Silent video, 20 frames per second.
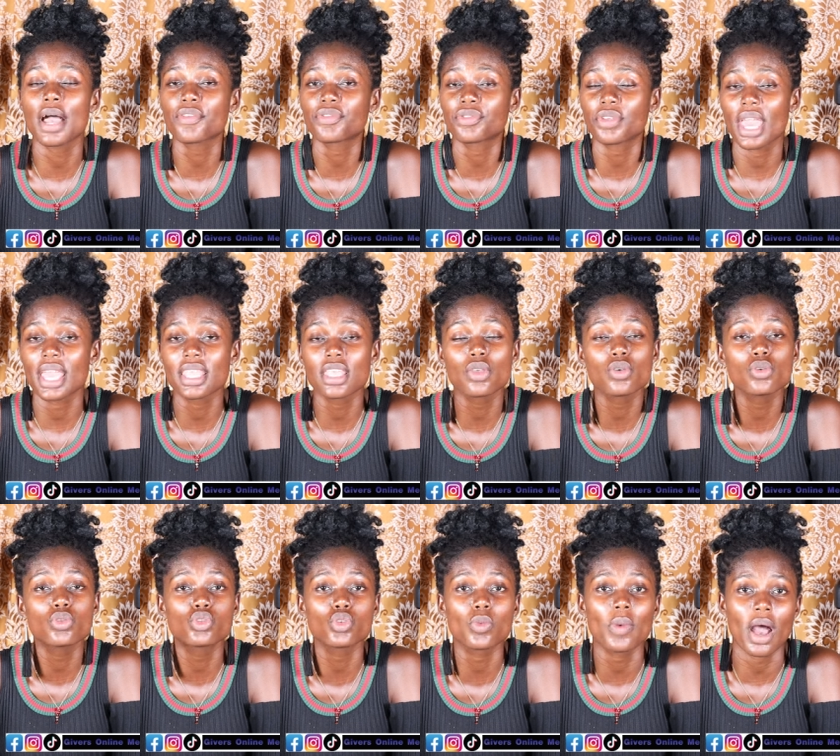I share
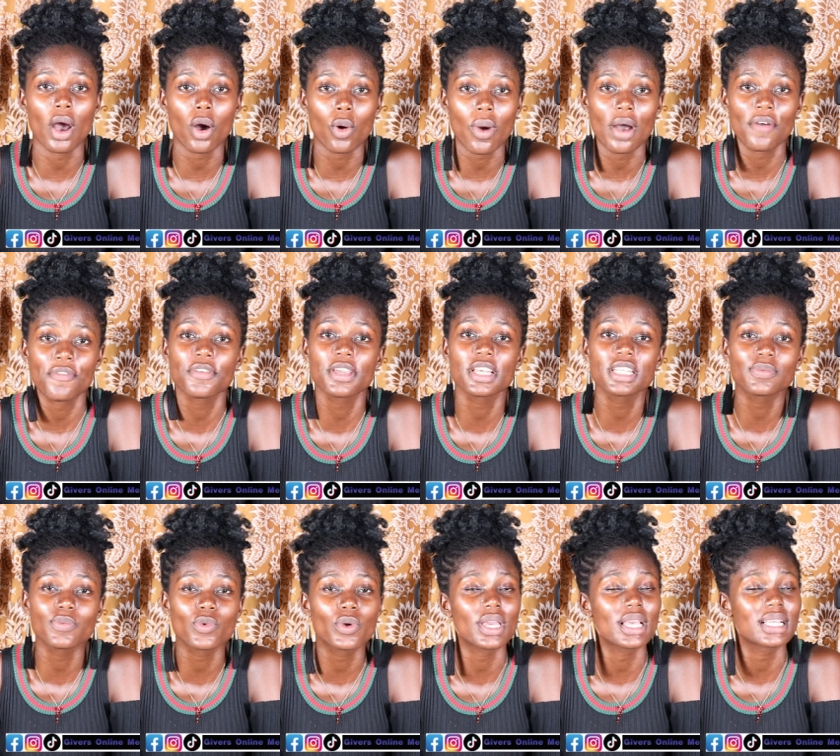any YouTube, hang on
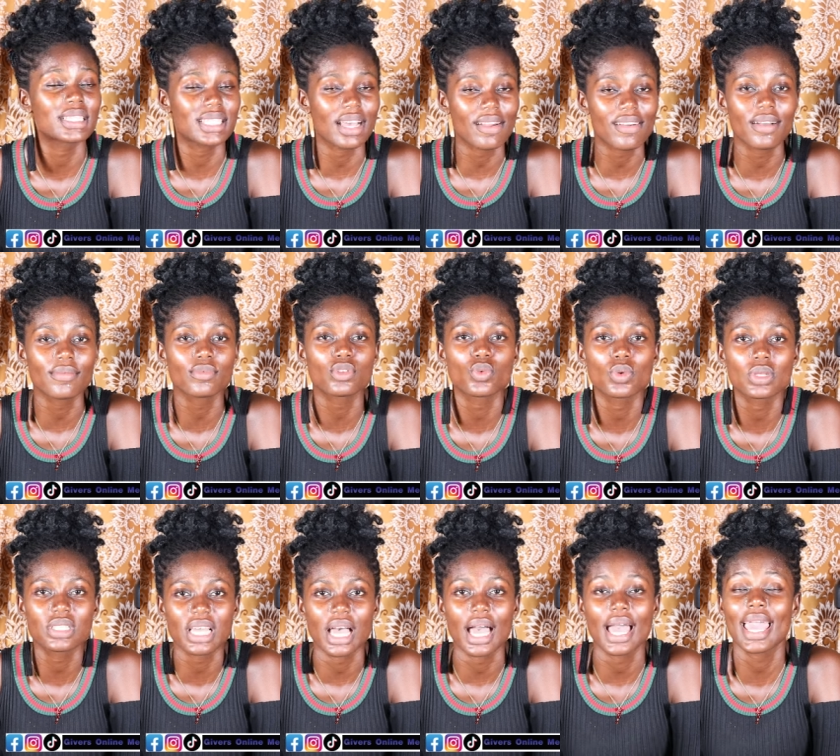Facebook, Instagram,
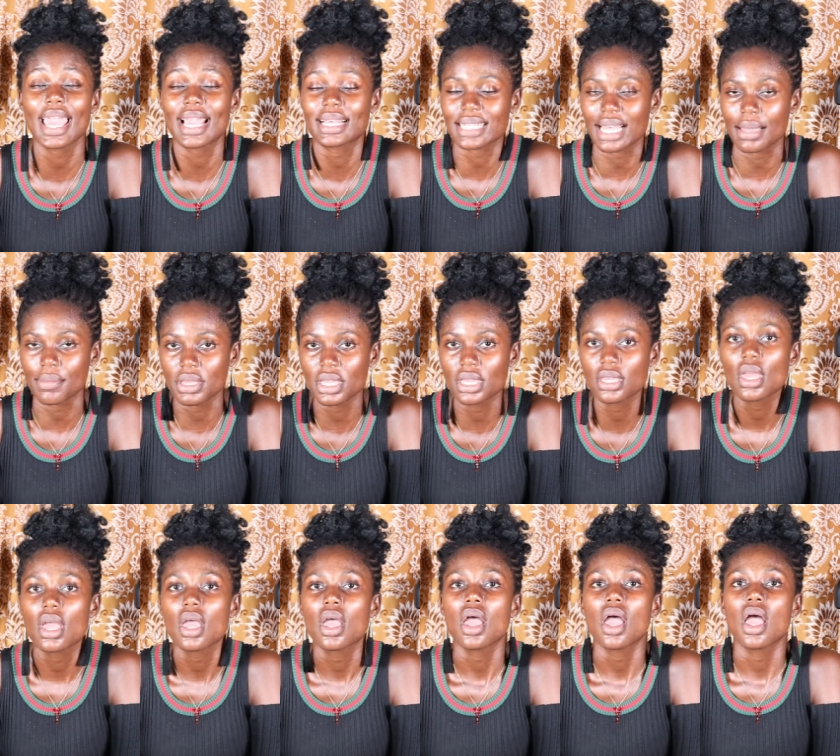Twitter, X, I
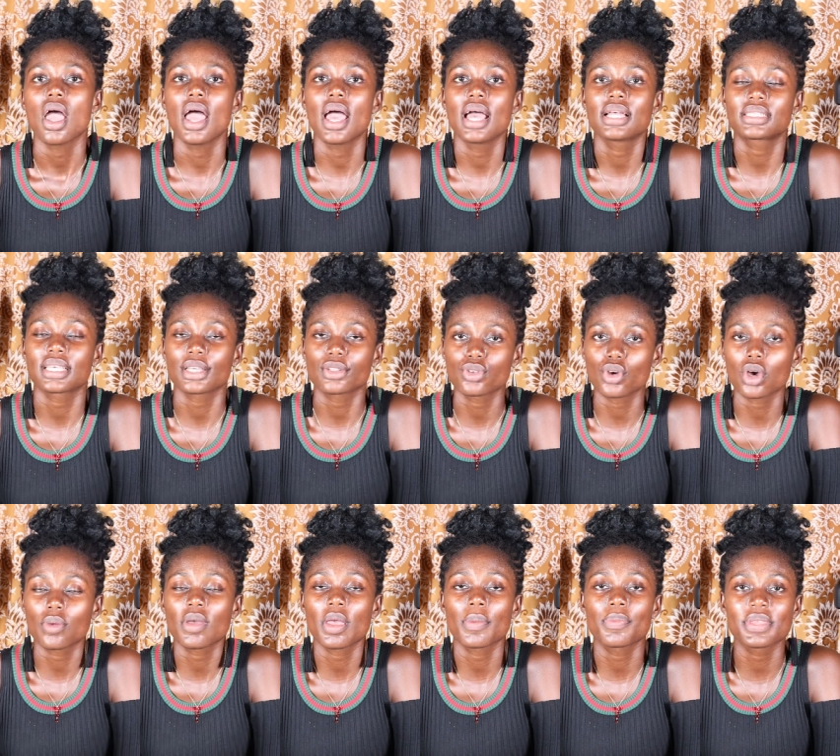mean,
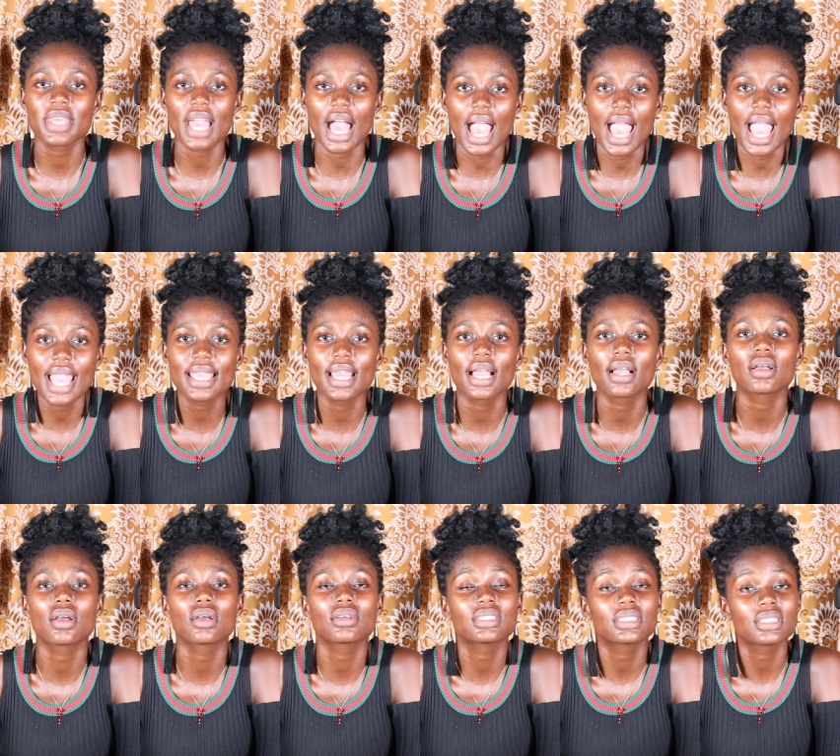TikTok, where
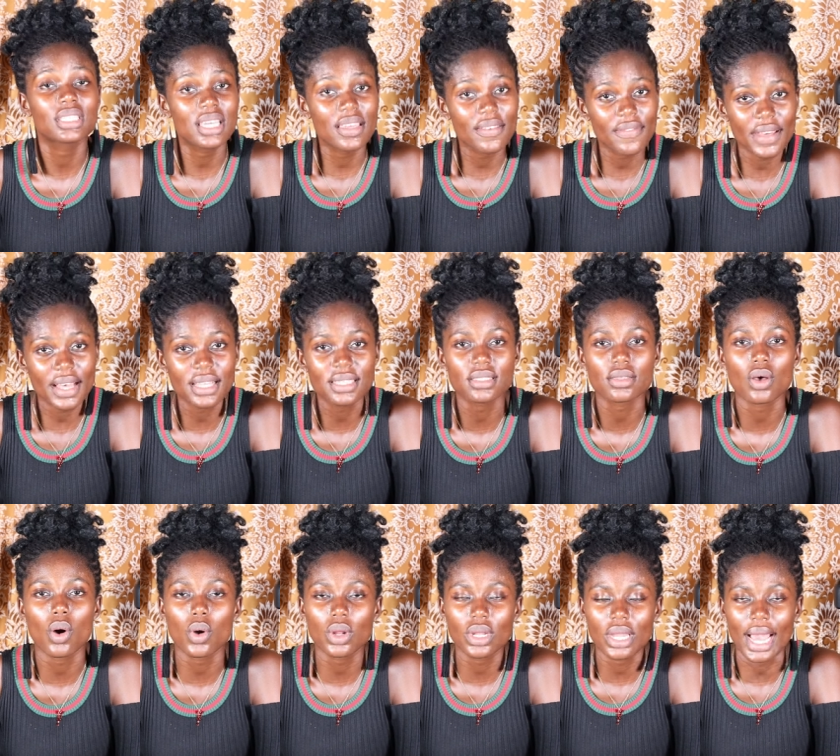beer, give
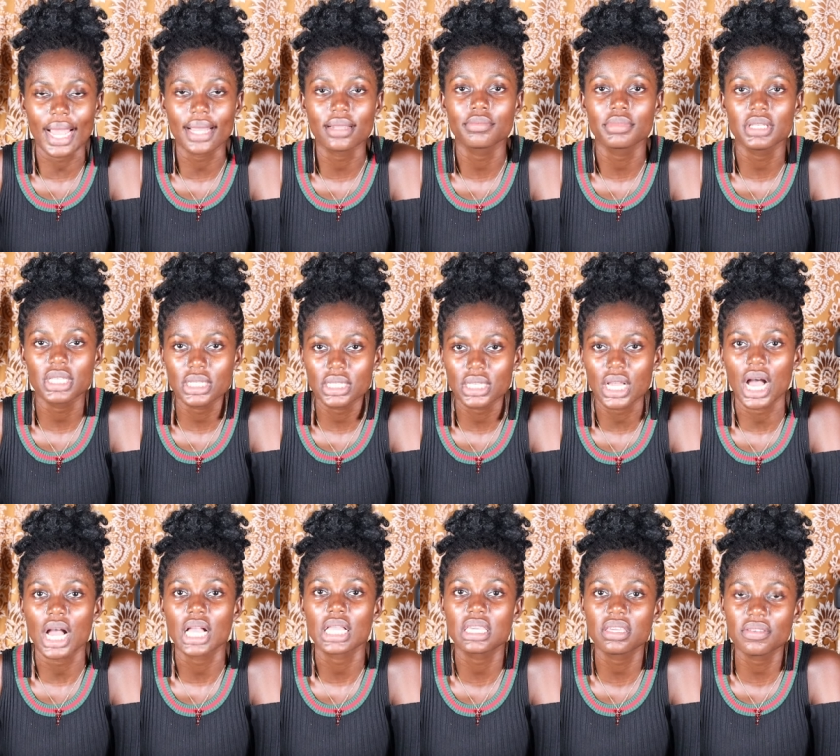us online
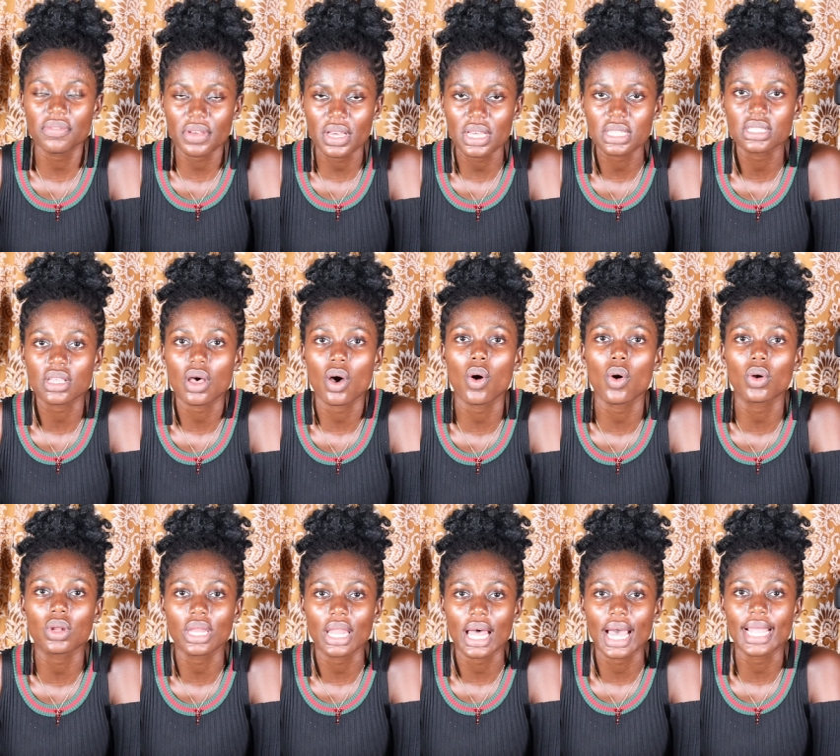media, give us
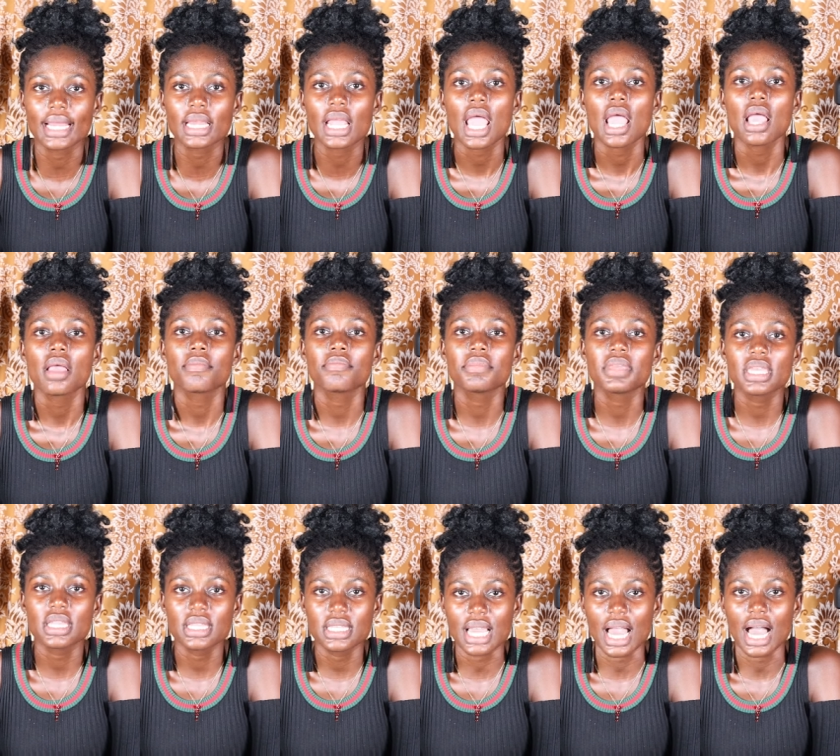online
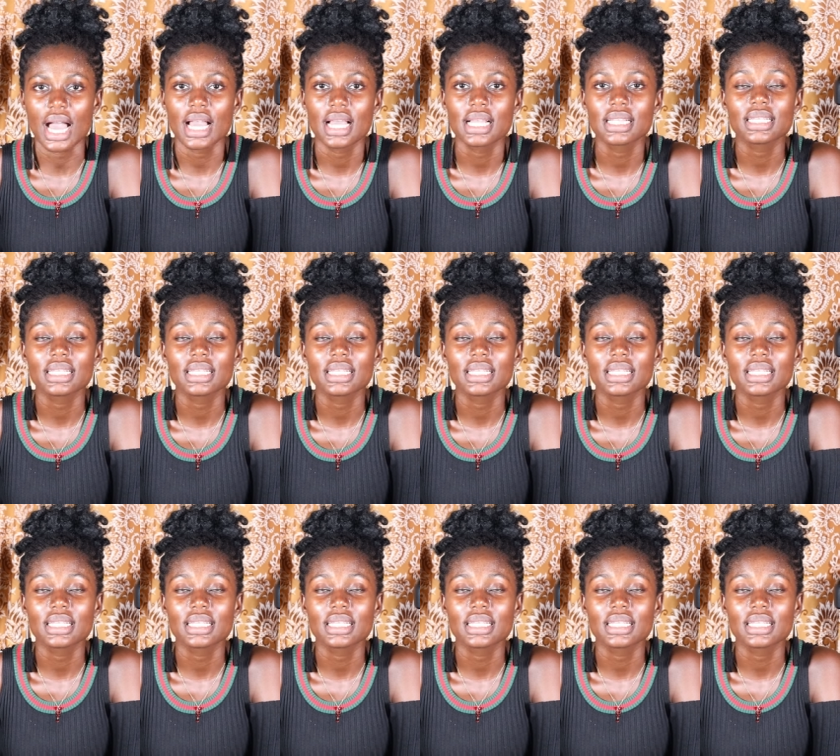media.